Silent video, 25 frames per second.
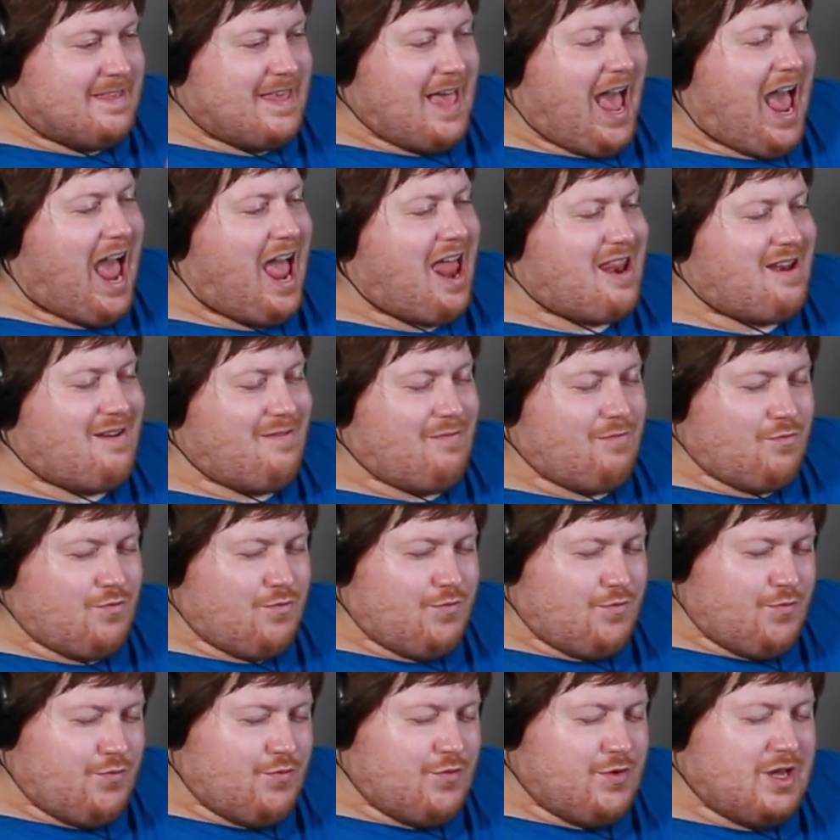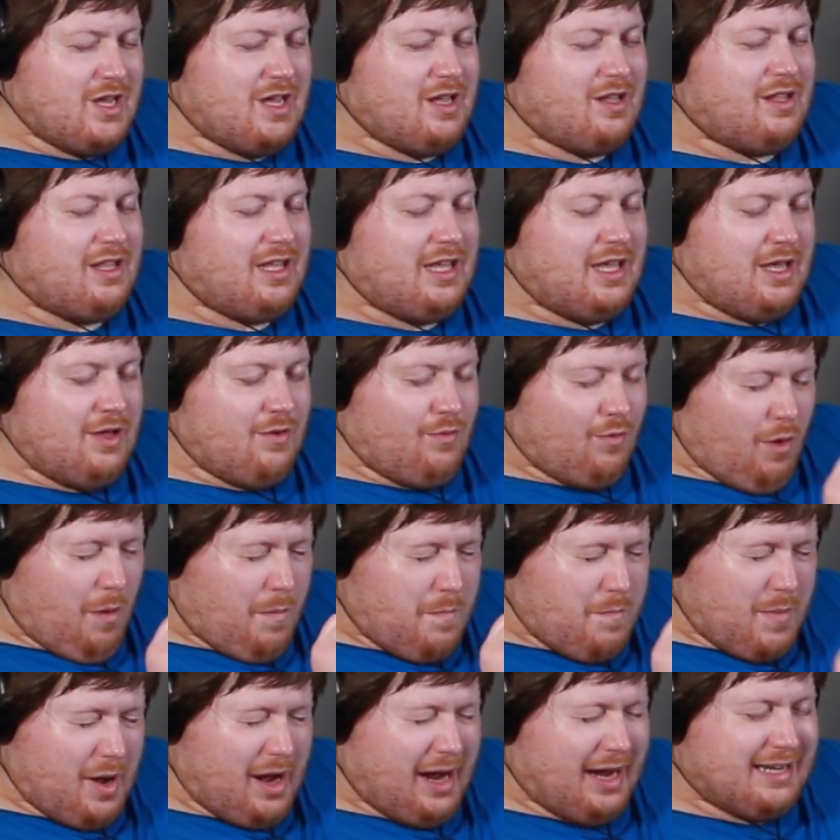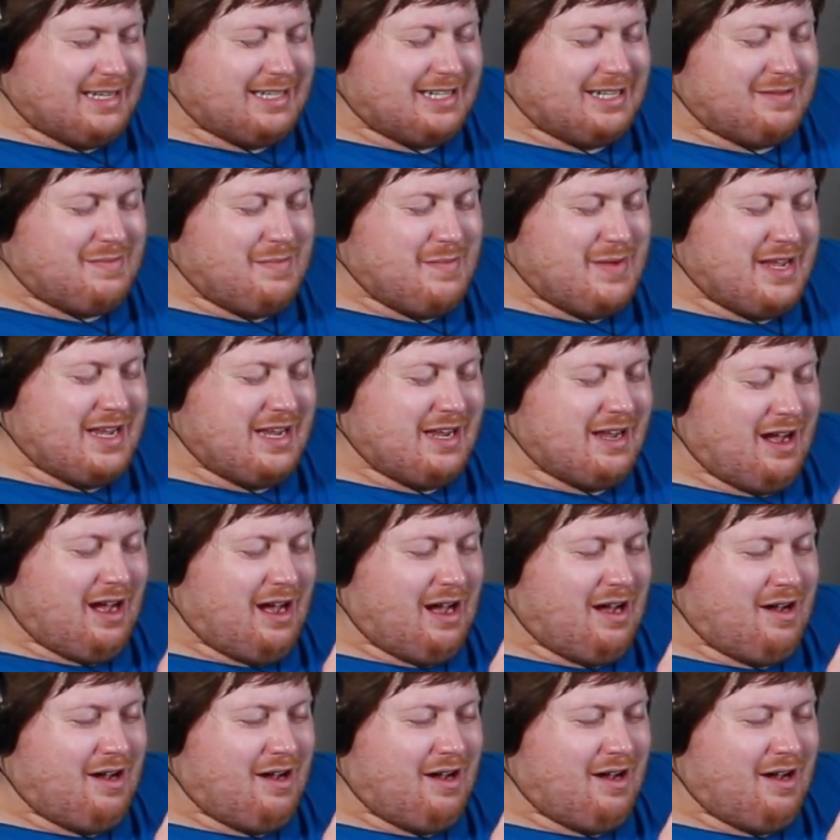That really reminded me